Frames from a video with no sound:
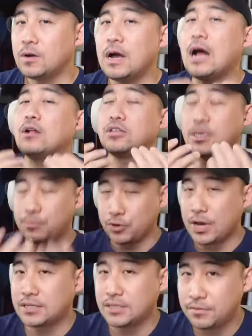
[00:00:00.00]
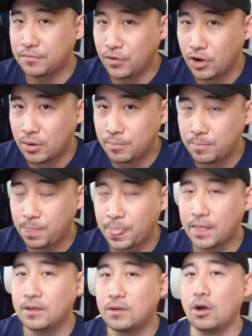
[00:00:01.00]
I'll keep you guys informed
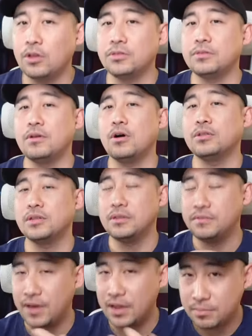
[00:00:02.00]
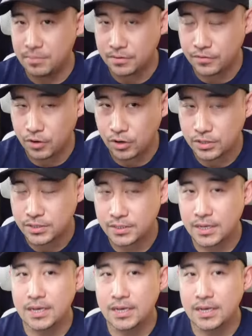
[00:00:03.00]
on the development, of course.